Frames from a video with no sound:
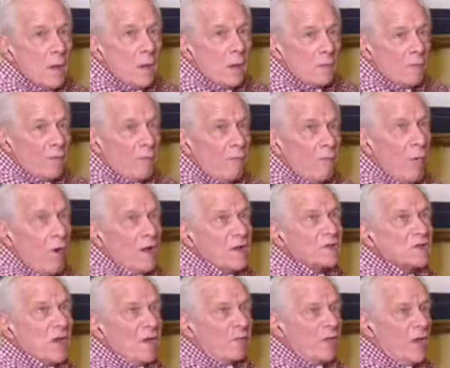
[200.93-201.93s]
The
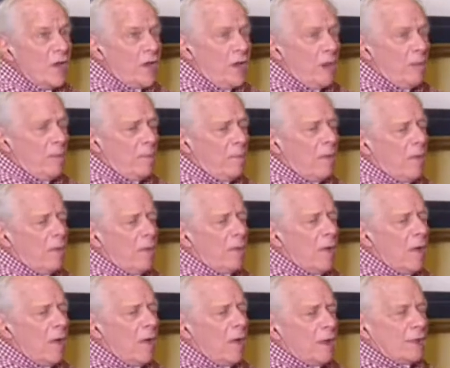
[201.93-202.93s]
voice of him
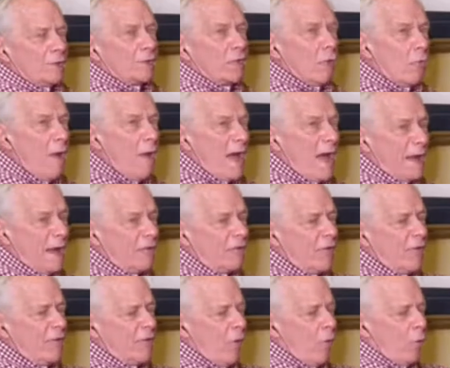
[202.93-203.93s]
that crieth
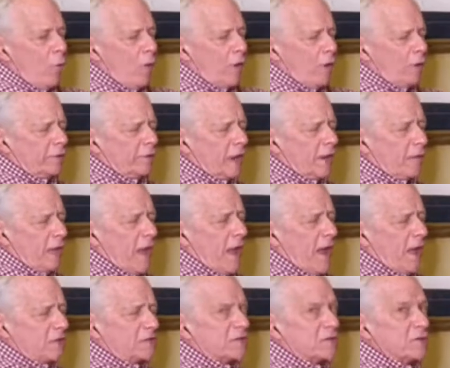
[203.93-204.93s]
in the
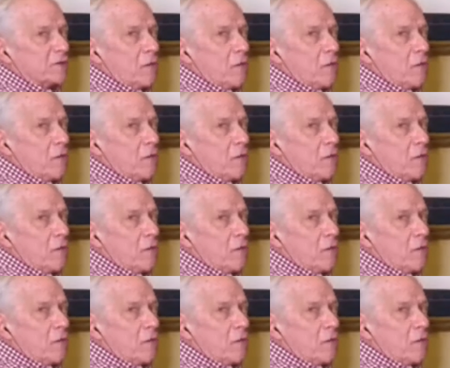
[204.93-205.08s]
wilderness,